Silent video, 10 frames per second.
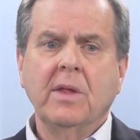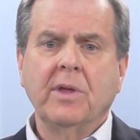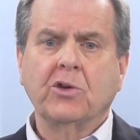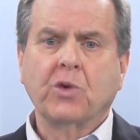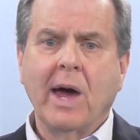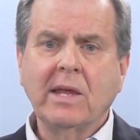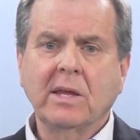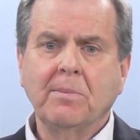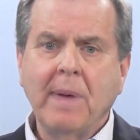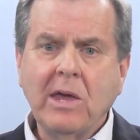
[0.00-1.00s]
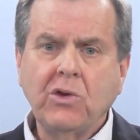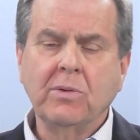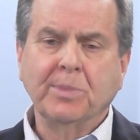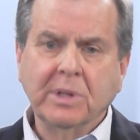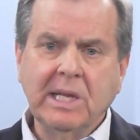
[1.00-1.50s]
They're trying to make
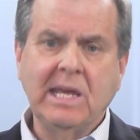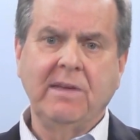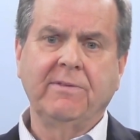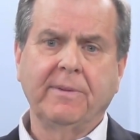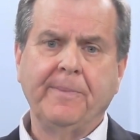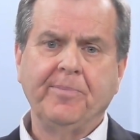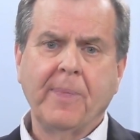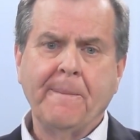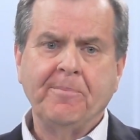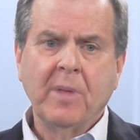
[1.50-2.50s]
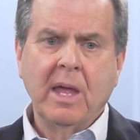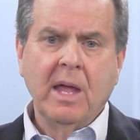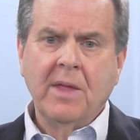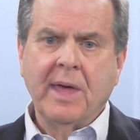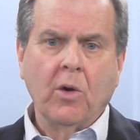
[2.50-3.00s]
you believe
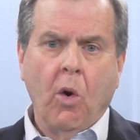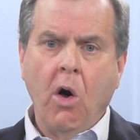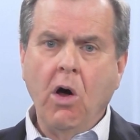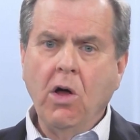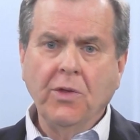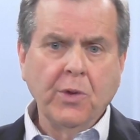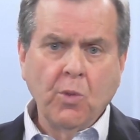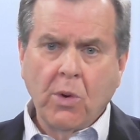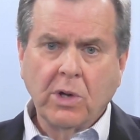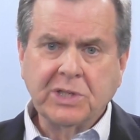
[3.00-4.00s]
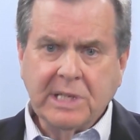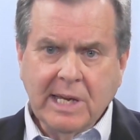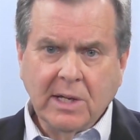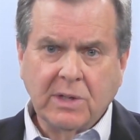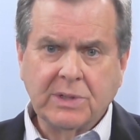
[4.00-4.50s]
that all the world's
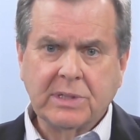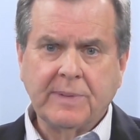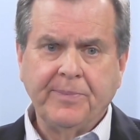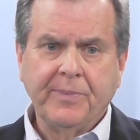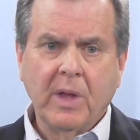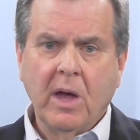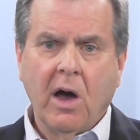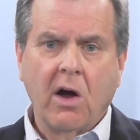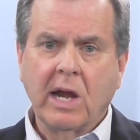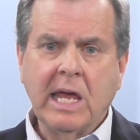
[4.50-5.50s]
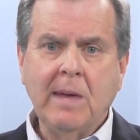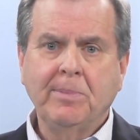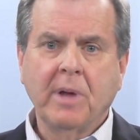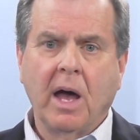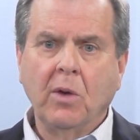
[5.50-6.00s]
ills are
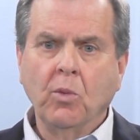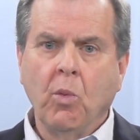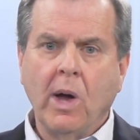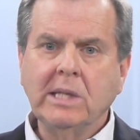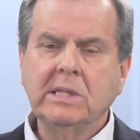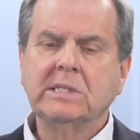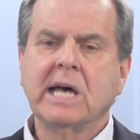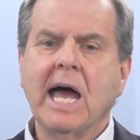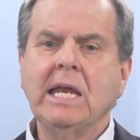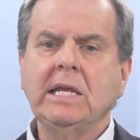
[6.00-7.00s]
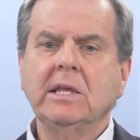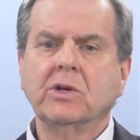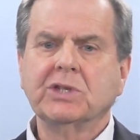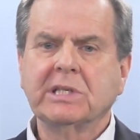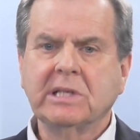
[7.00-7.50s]
heaped on one tiny
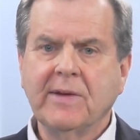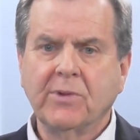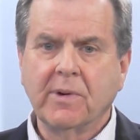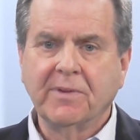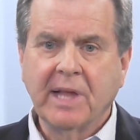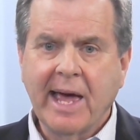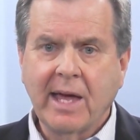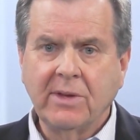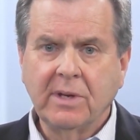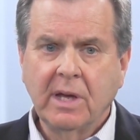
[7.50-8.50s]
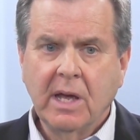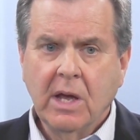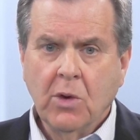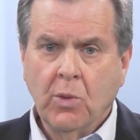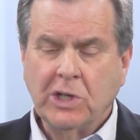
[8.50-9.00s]
little sliver of land,
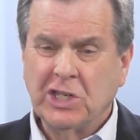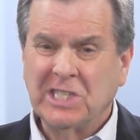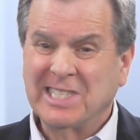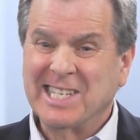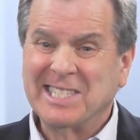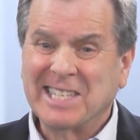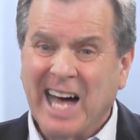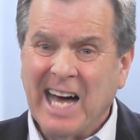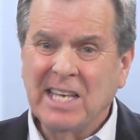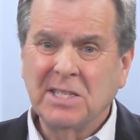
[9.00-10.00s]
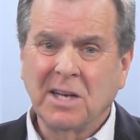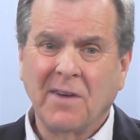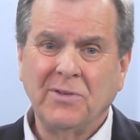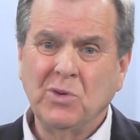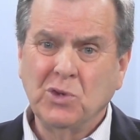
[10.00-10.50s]
which is the size
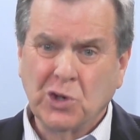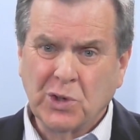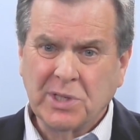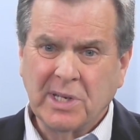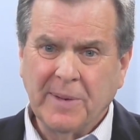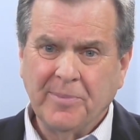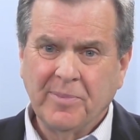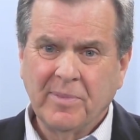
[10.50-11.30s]
of New Jersey,